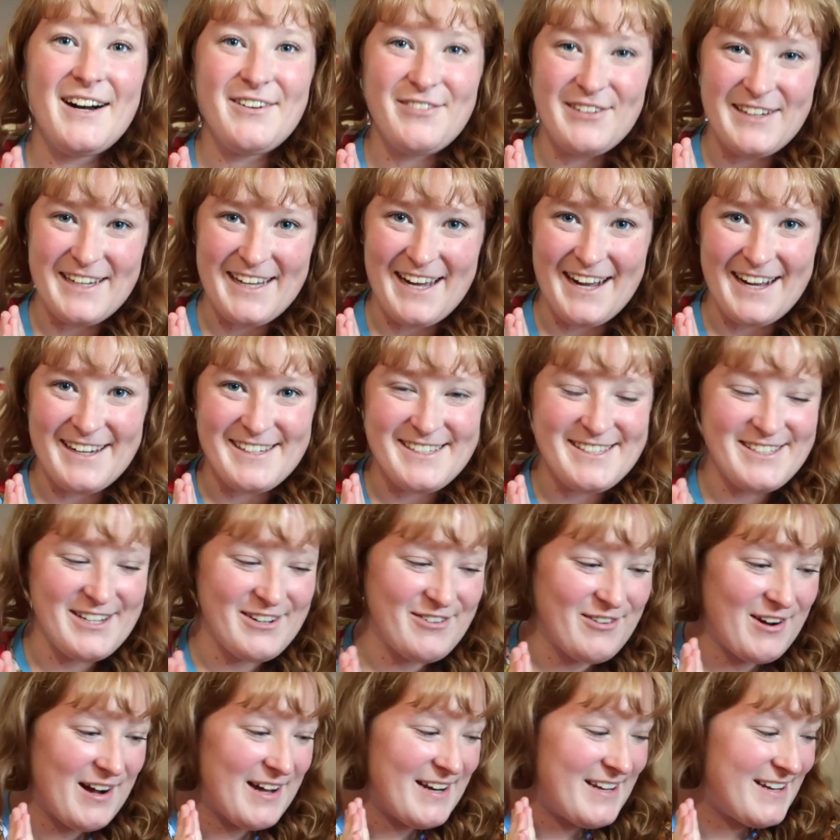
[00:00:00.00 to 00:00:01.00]
Alrighty guys,
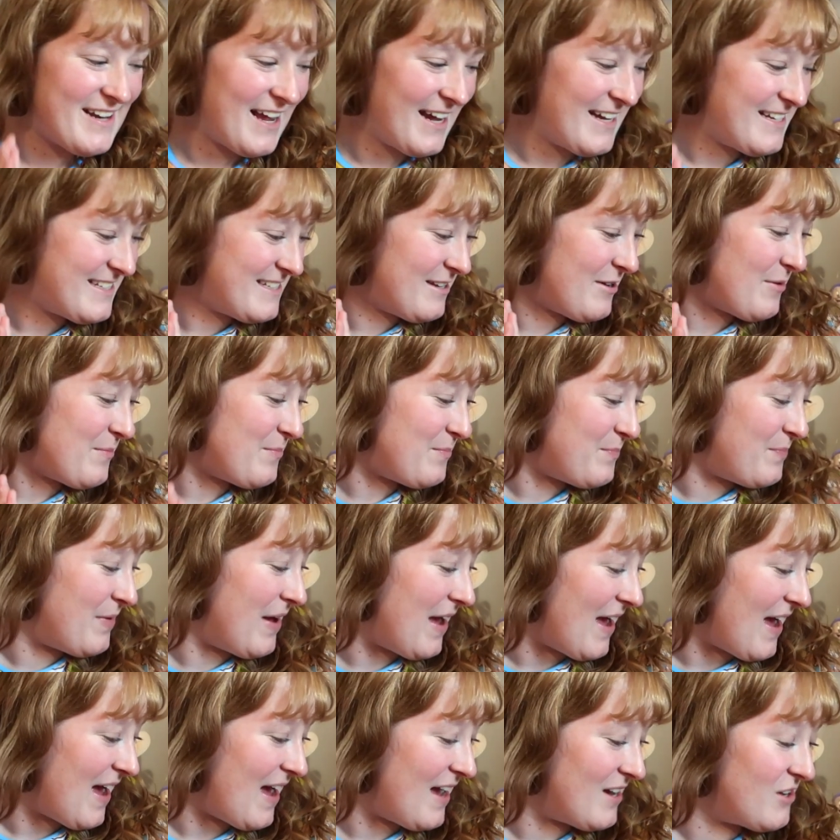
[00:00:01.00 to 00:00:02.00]
so a next
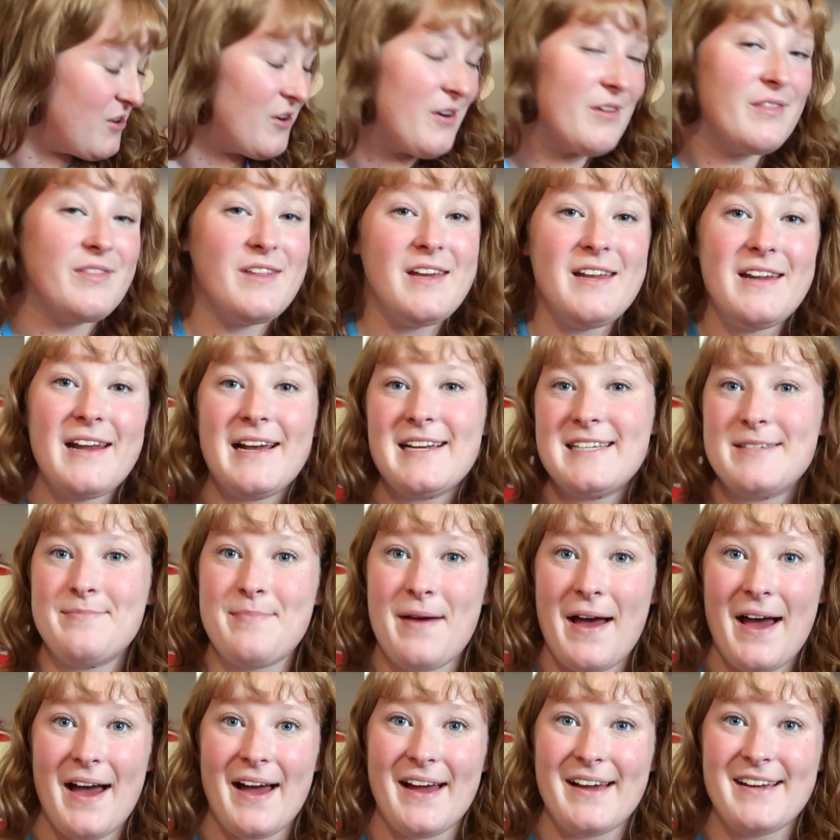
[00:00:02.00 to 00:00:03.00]
bag, or the next
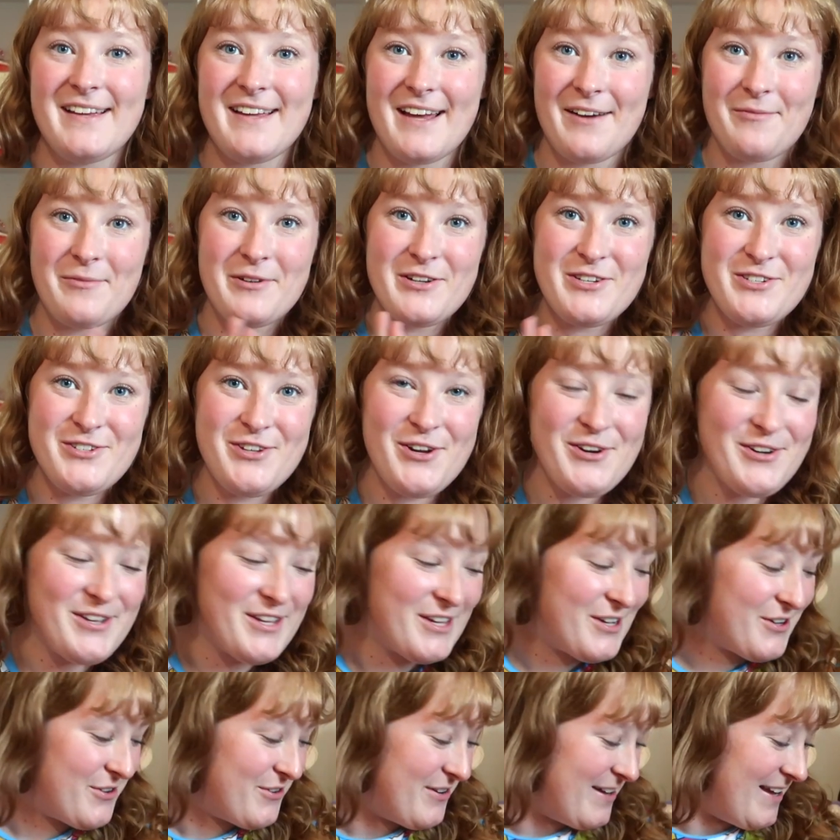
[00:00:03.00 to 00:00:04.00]
bag I'm gonna show
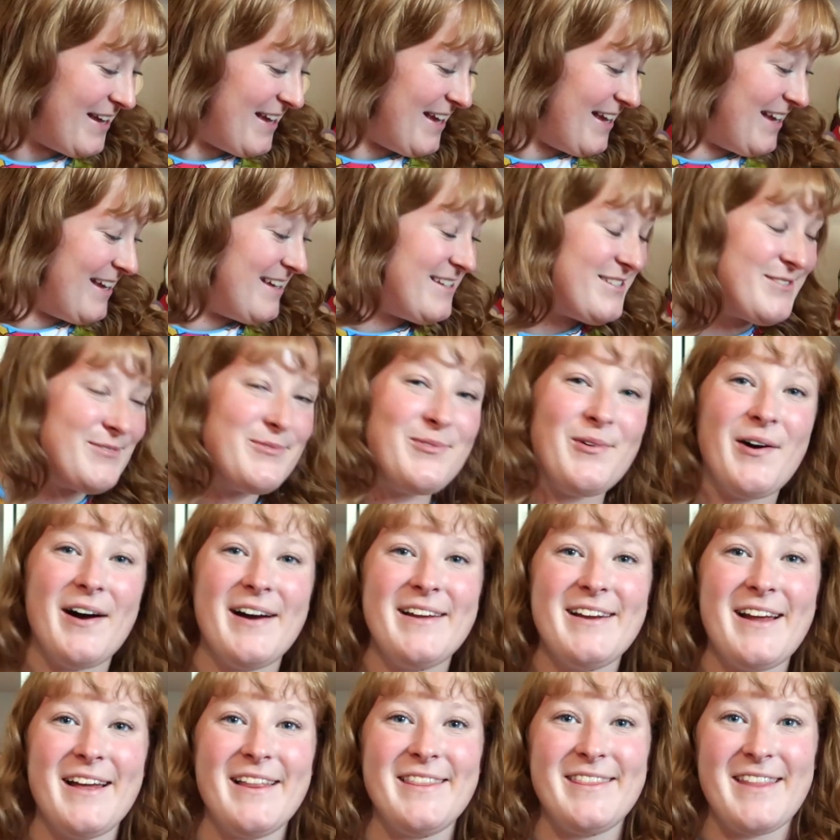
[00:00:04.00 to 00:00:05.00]
you is
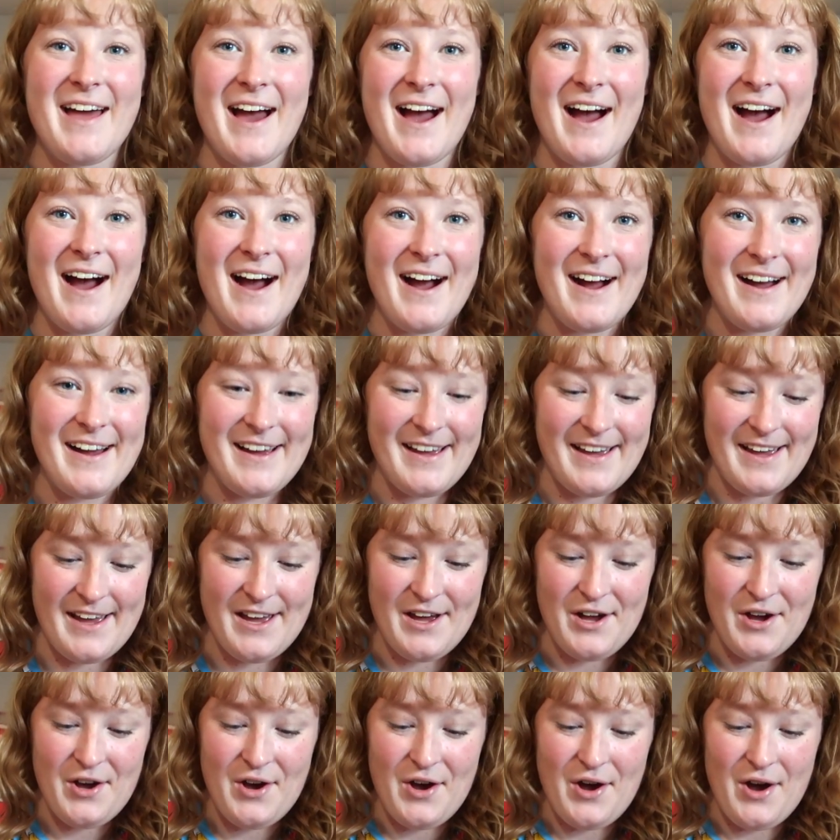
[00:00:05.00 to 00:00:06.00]
one that I,
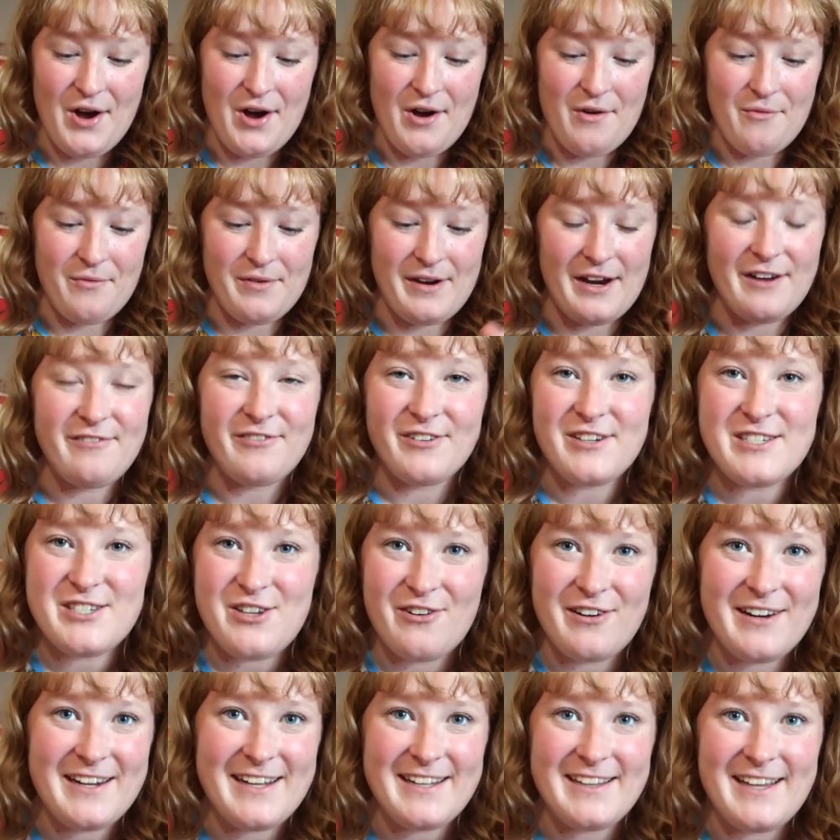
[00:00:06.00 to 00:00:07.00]
when I first
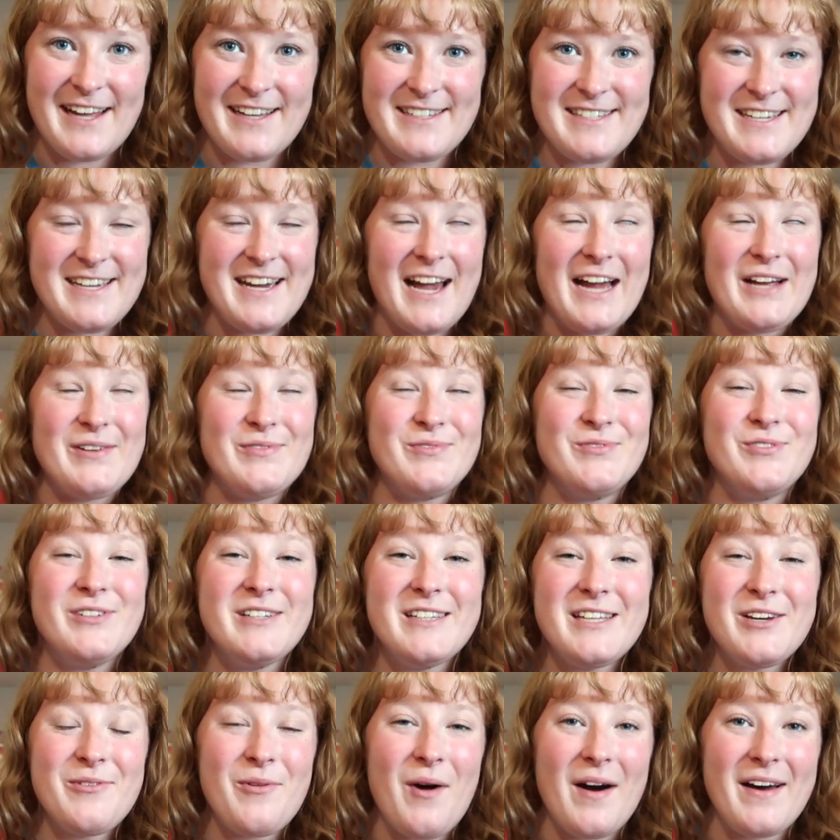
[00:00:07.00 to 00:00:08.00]
started collecting, I
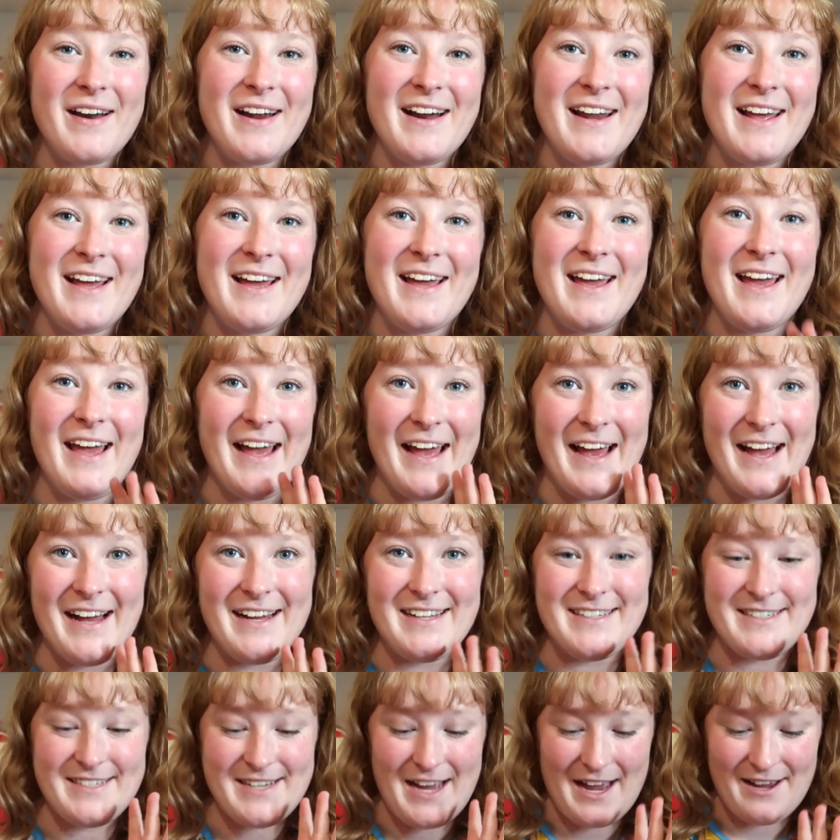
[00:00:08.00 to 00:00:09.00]
really wanted it
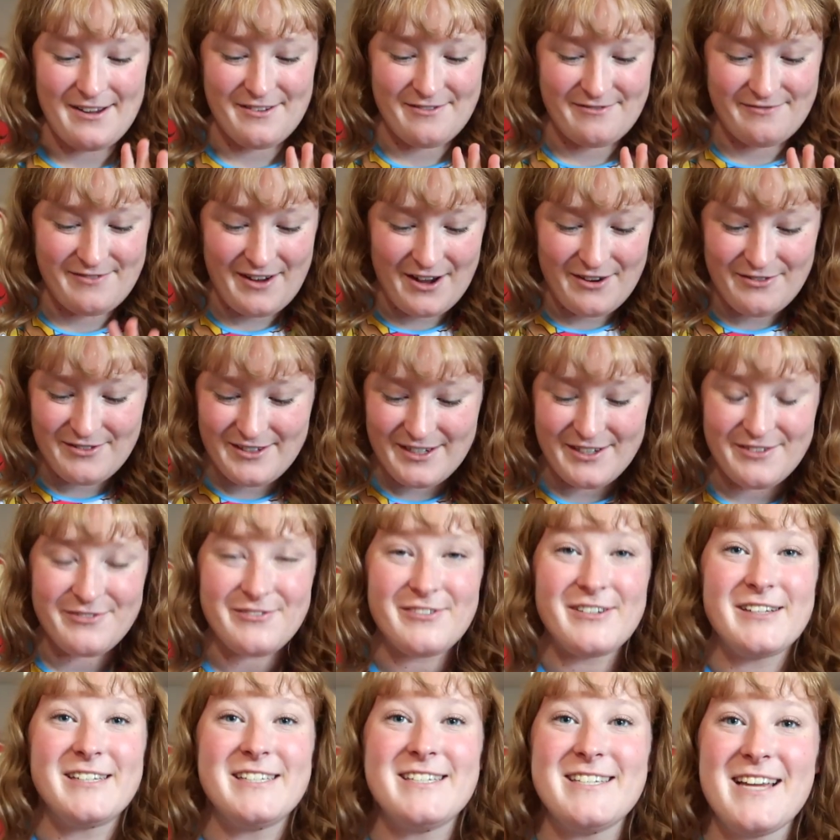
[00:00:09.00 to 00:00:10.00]
and I found it
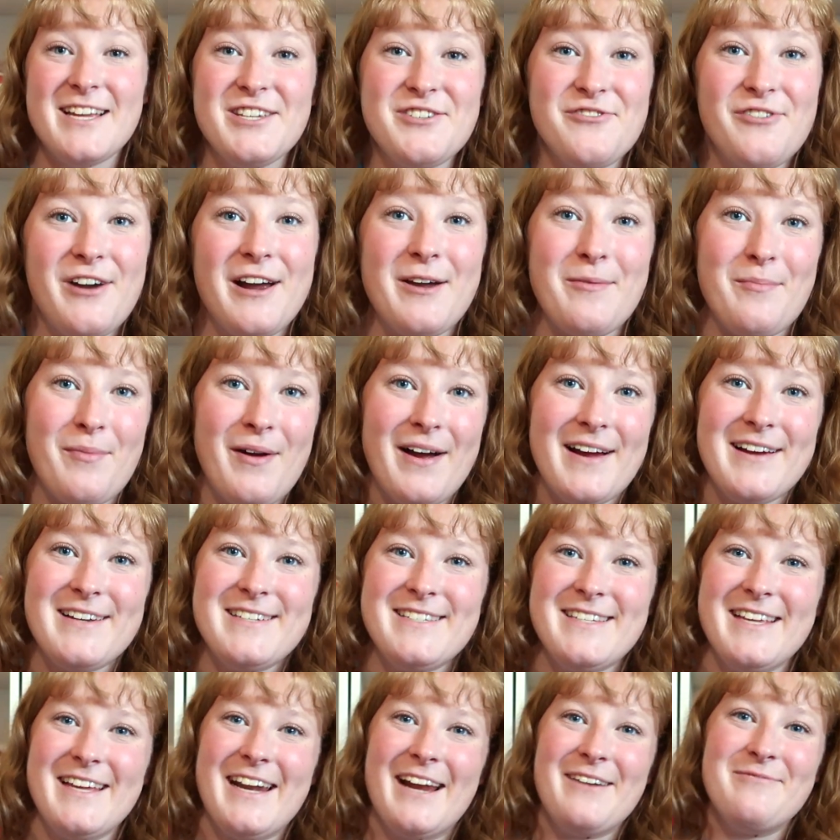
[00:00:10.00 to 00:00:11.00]
for such a great
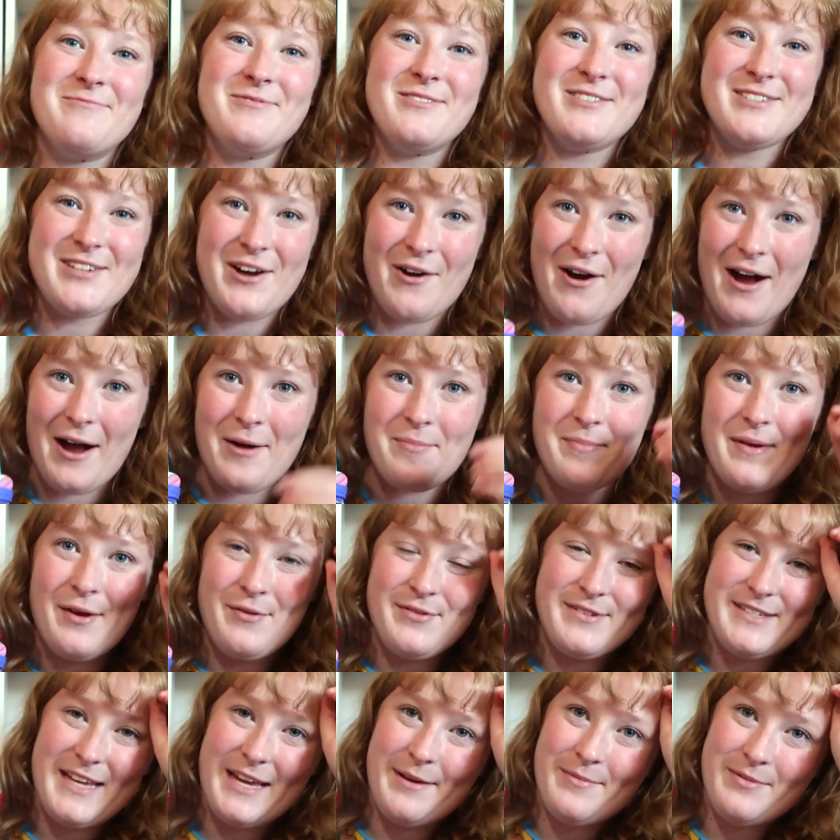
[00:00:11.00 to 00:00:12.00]
price and I'm so happy I
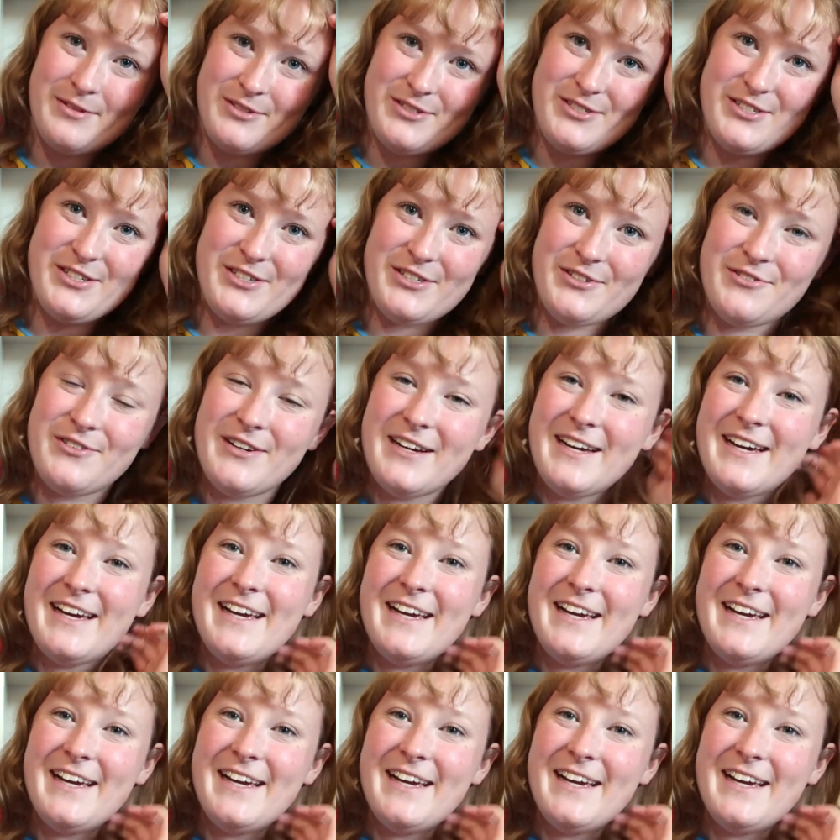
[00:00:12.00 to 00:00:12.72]
was able to.